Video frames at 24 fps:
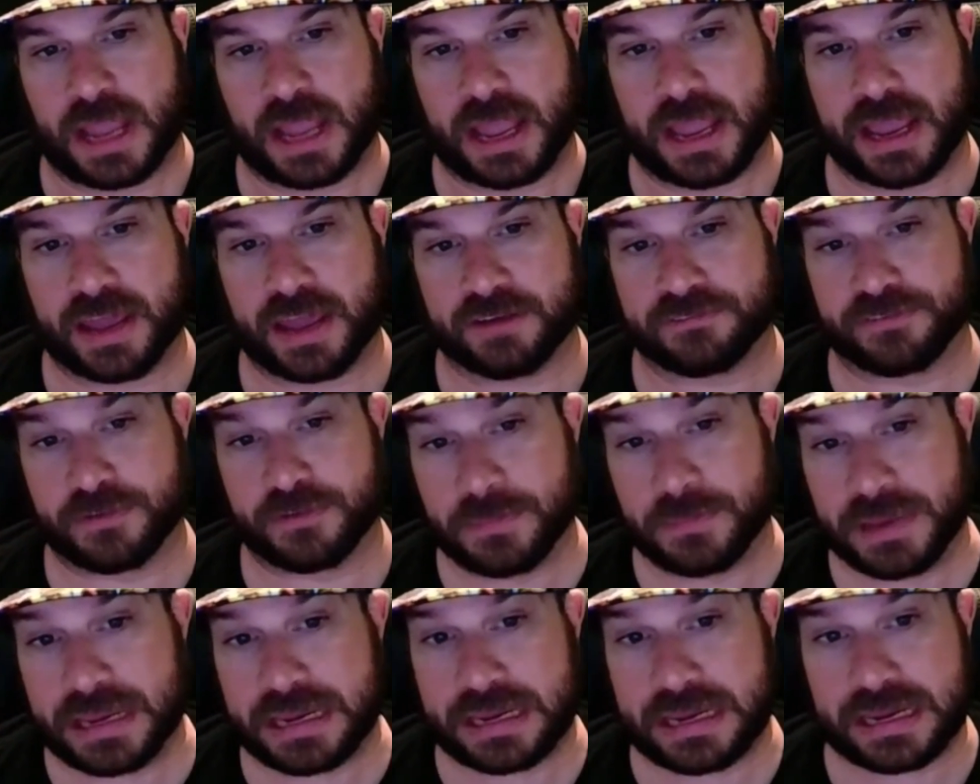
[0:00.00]
And for
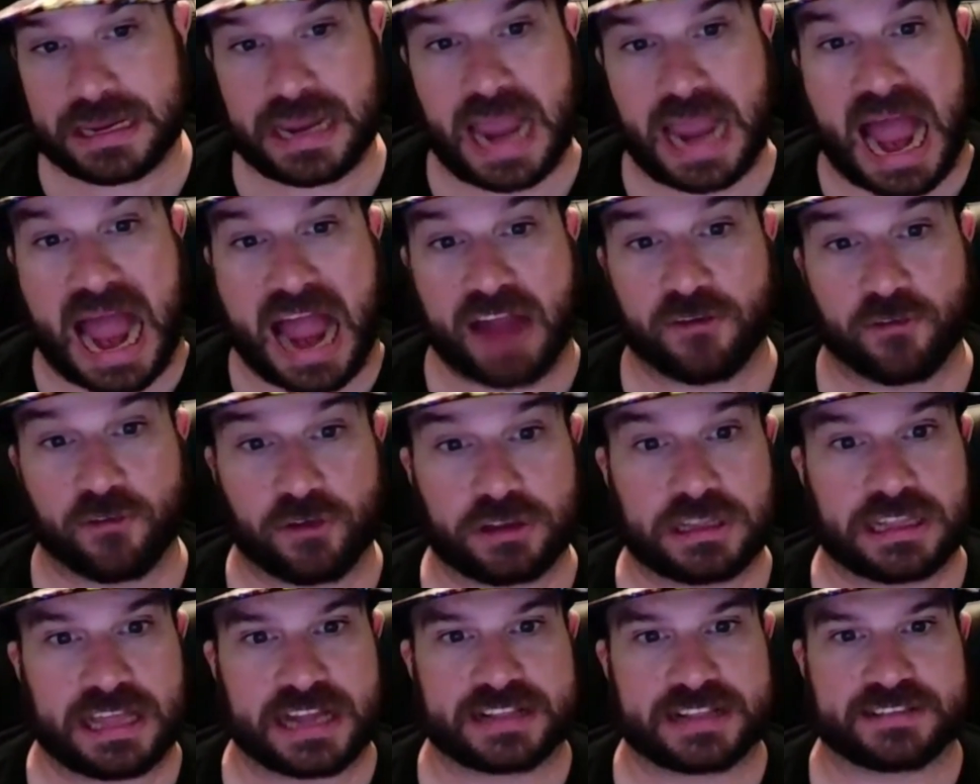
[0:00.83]
me, I
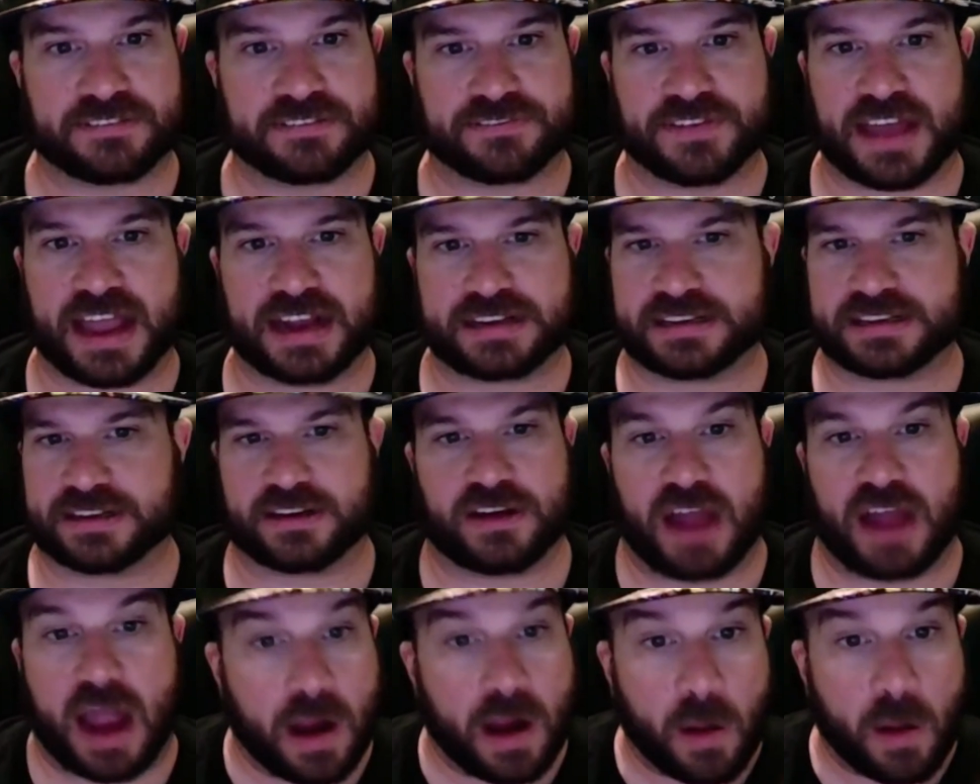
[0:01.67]
really like the fact that
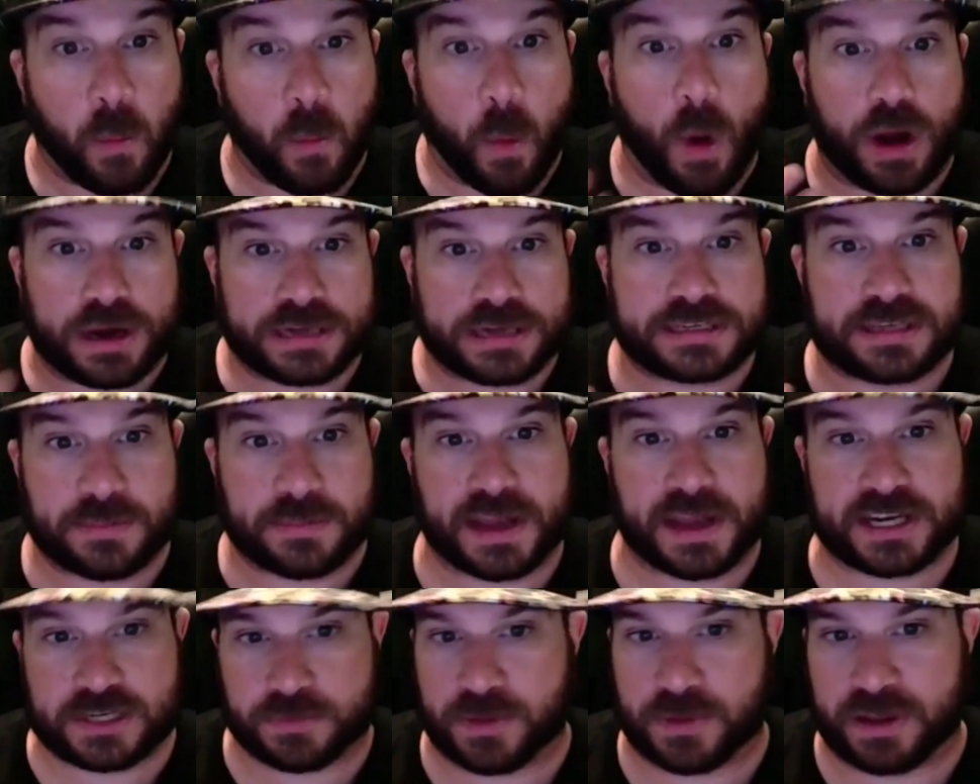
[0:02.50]
I want it to
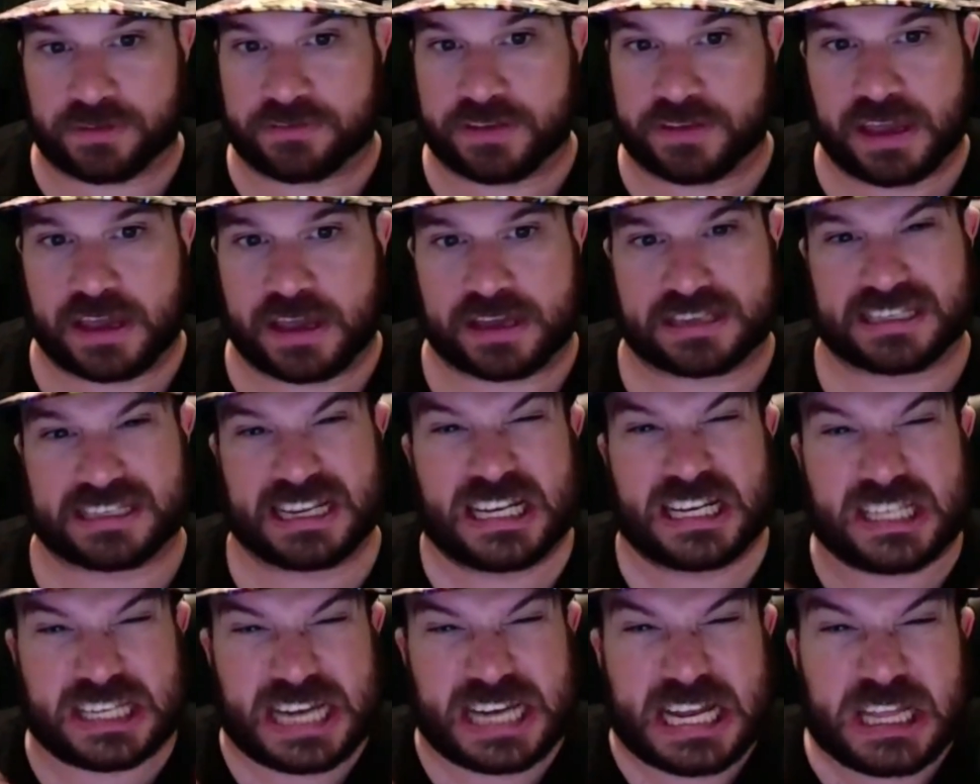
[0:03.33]
match my VS.
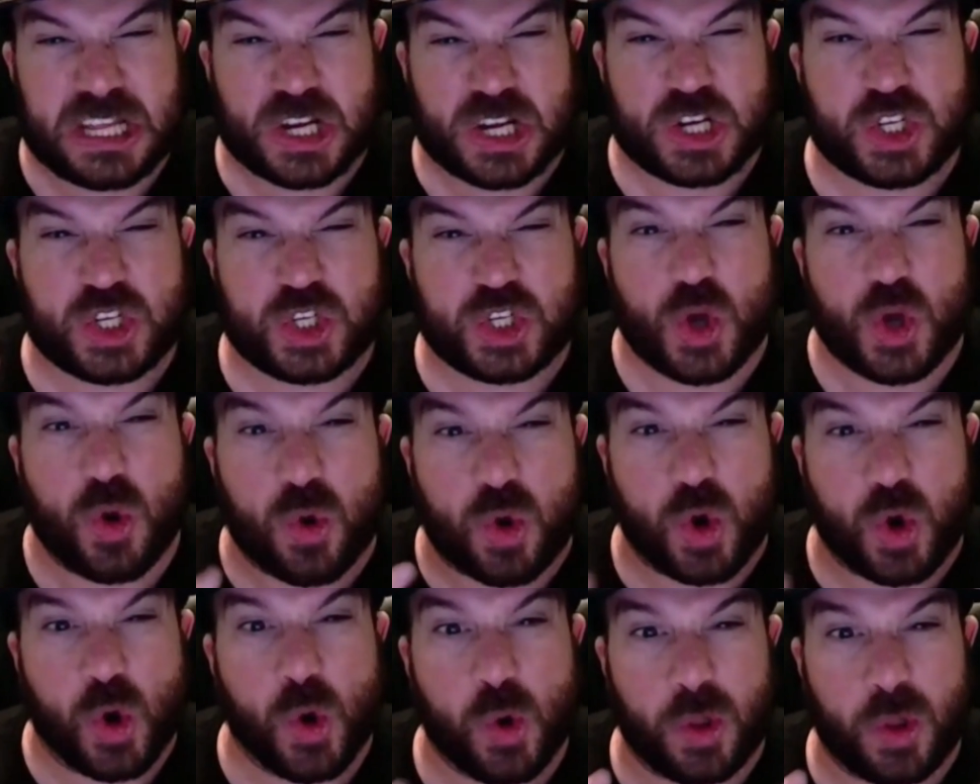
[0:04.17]
It looks so
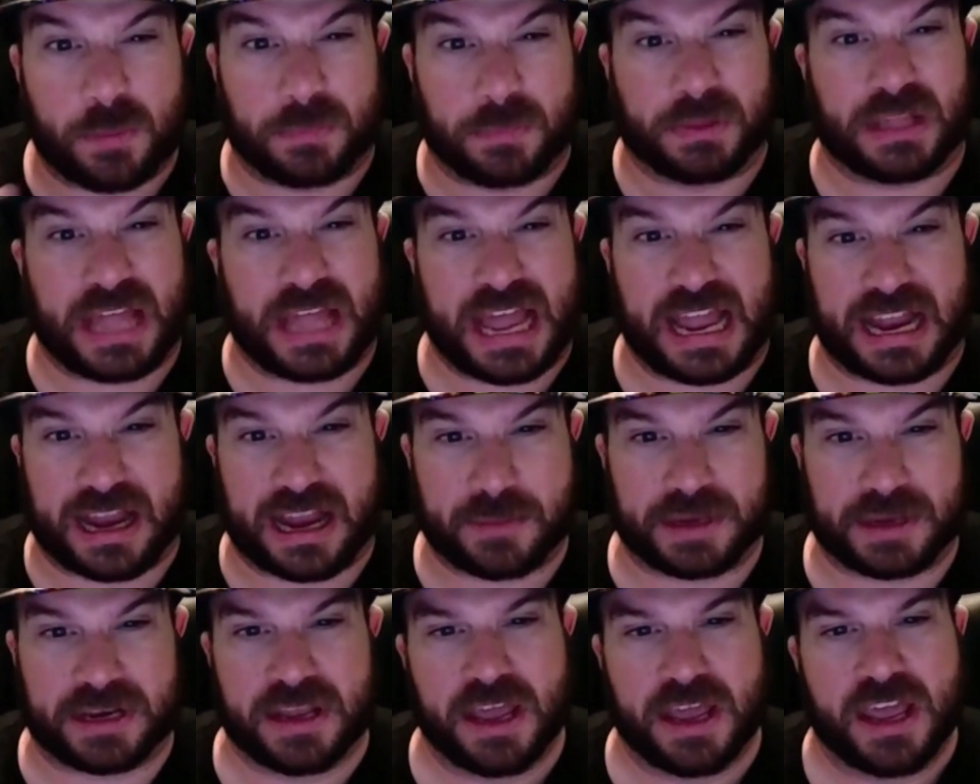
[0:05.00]
cool in black. I
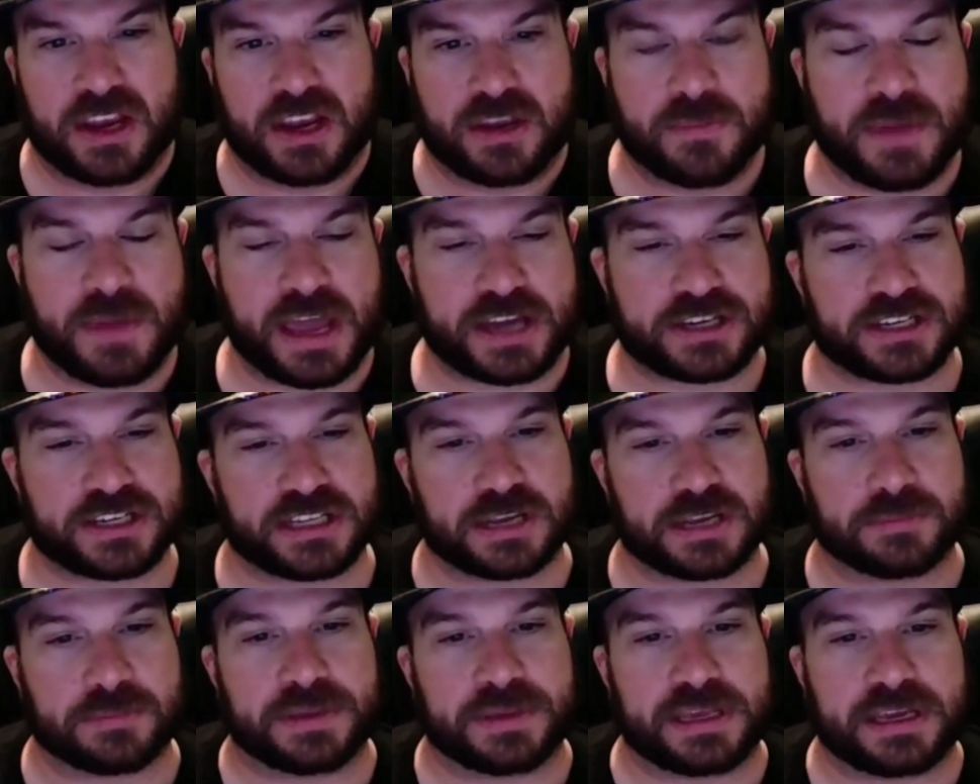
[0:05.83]
mean, you imagine
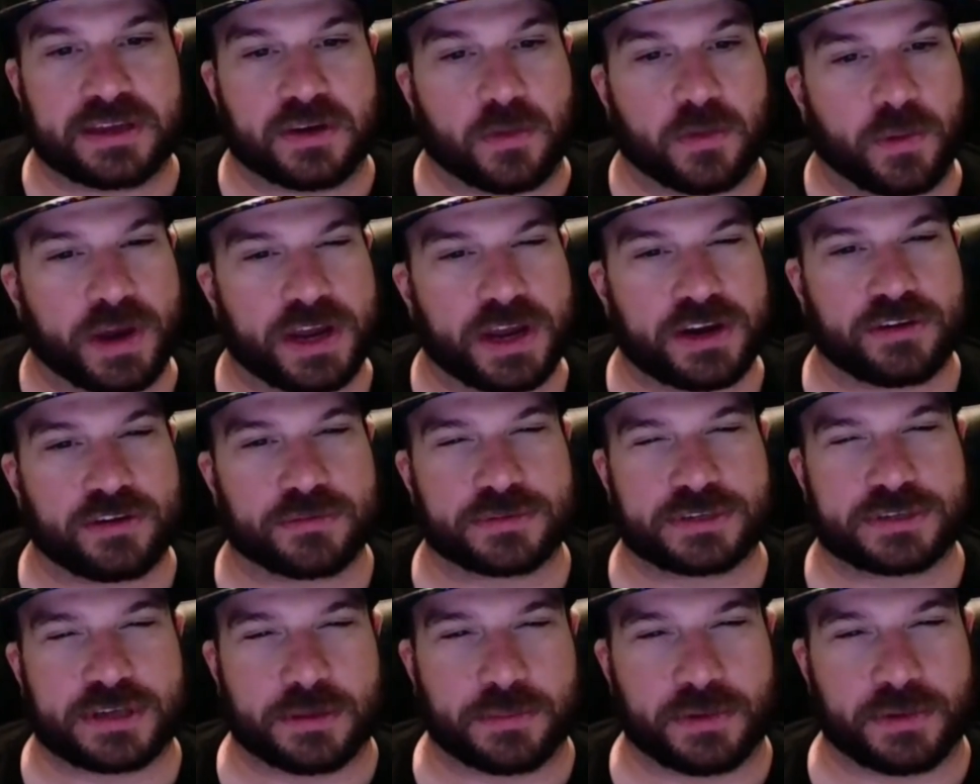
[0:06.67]
like being in a waiting room
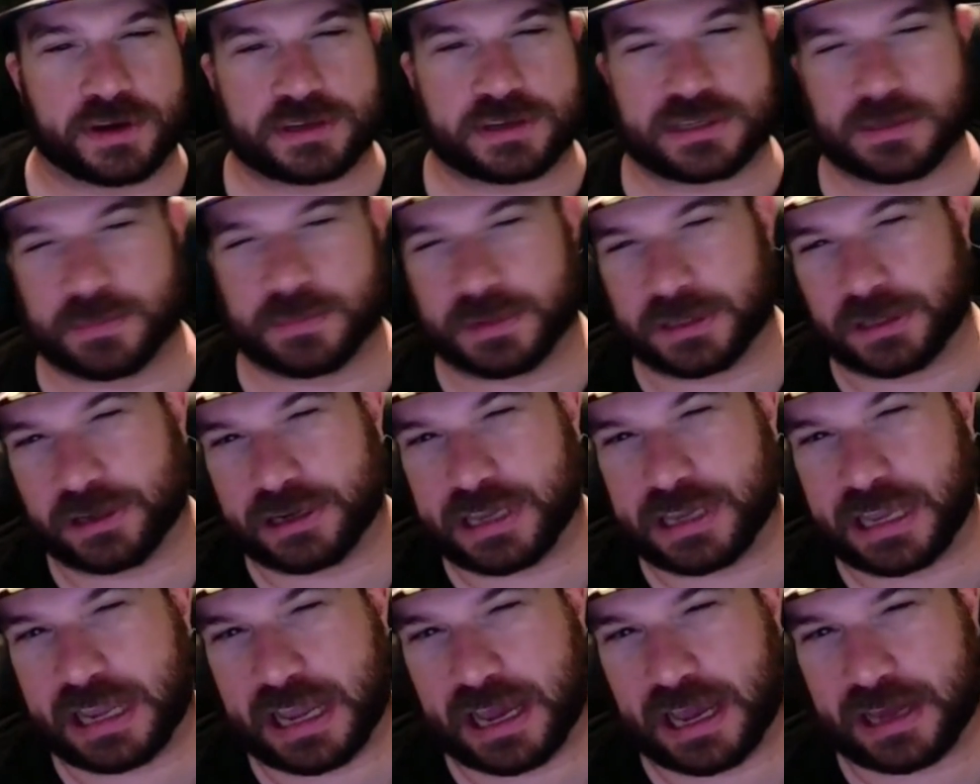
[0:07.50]
somewhere, someone
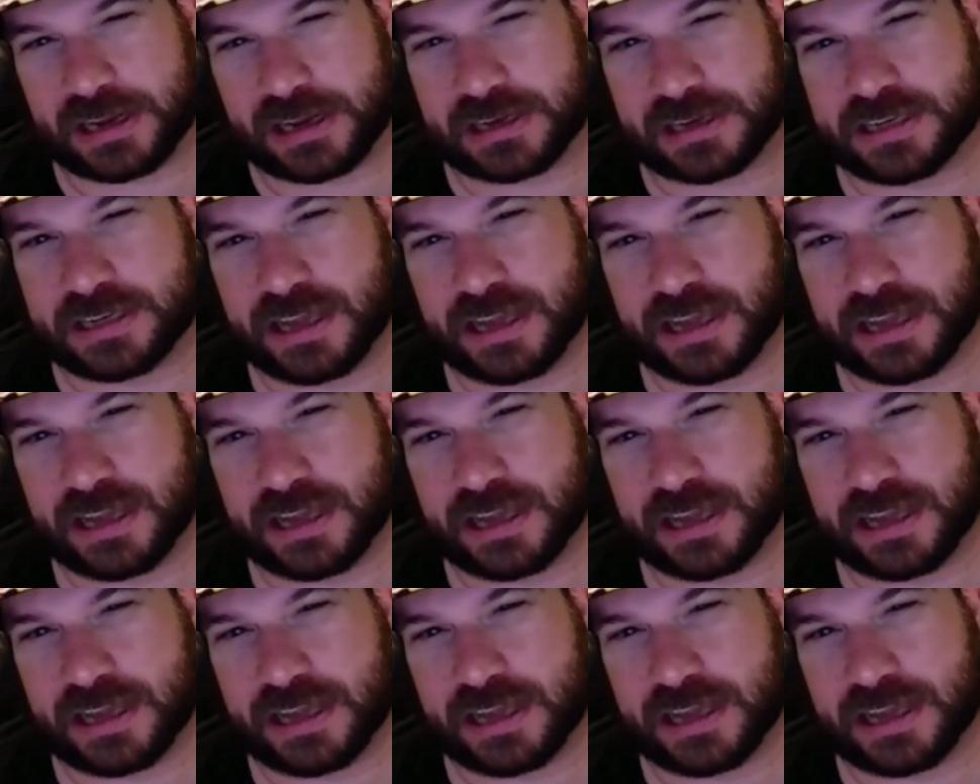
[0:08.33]
looking at it,